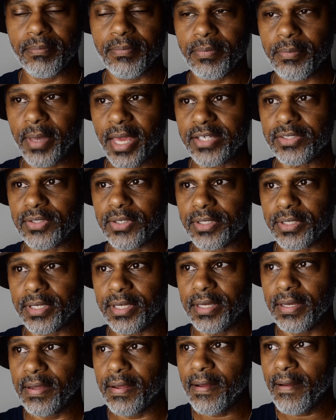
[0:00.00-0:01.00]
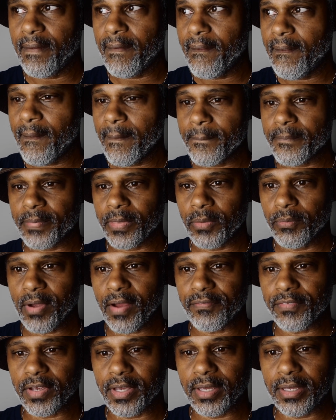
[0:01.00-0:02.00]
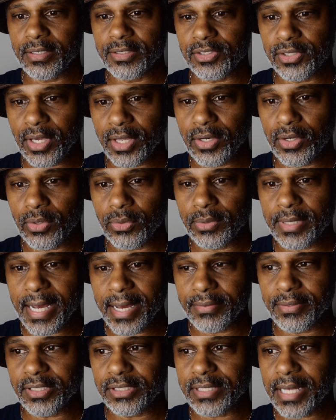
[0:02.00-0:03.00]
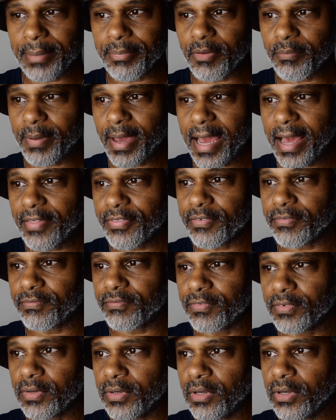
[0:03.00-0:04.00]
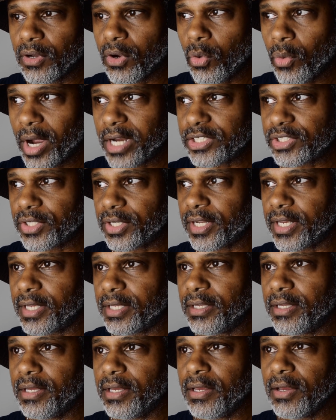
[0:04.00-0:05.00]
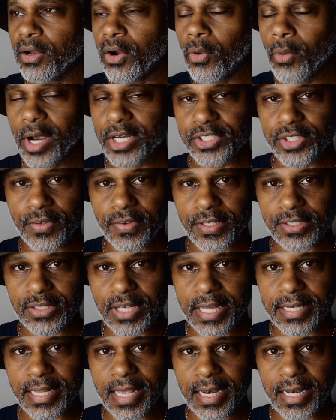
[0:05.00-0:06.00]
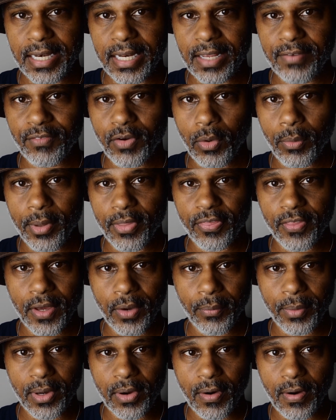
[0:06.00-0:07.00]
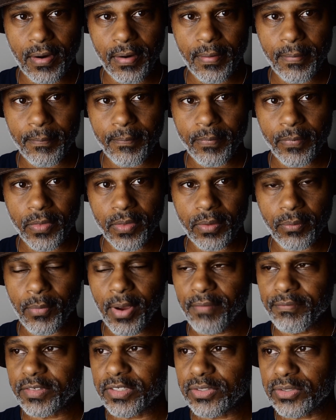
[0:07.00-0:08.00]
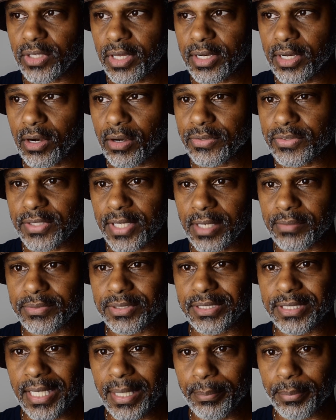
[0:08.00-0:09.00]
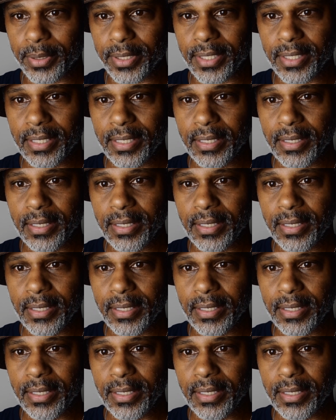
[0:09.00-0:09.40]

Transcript: Basically, we have to continue down this type of path of question this identity of who we think we are. We have to study ourselves deeply.